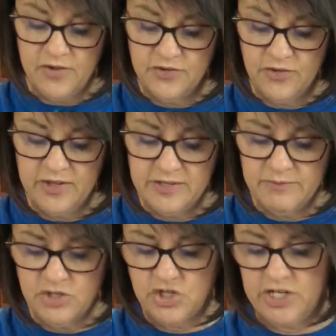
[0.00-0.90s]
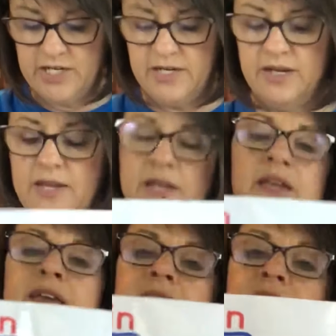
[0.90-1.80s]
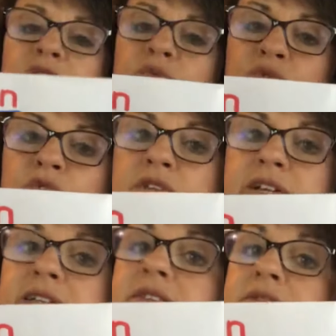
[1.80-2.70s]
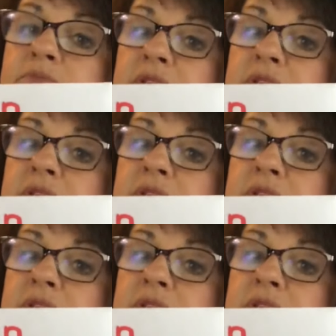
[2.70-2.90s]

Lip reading: So this machine, the rule is